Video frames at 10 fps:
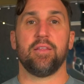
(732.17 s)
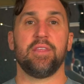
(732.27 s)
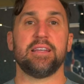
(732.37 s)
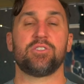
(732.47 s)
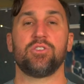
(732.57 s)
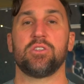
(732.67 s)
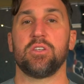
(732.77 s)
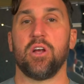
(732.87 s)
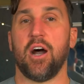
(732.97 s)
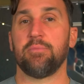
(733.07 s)
That's just
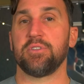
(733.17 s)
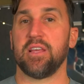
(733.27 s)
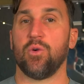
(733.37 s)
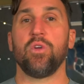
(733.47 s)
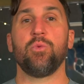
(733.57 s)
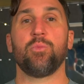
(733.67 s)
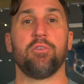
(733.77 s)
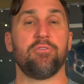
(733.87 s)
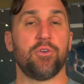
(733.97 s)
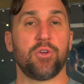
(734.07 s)
an option that we would
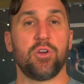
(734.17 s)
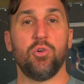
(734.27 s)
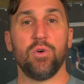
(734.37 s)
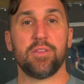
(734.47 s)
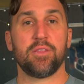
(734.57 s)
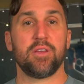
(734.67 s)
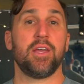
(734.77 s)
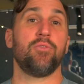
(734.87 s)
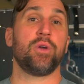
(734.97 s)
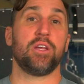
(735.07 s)
prefer to go with
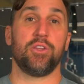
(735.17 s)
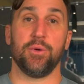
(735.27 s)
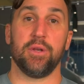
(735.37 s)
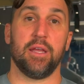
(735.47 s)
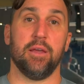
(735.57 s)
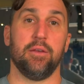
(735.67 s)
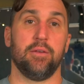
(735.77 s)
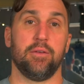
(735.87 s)
if we could do it again.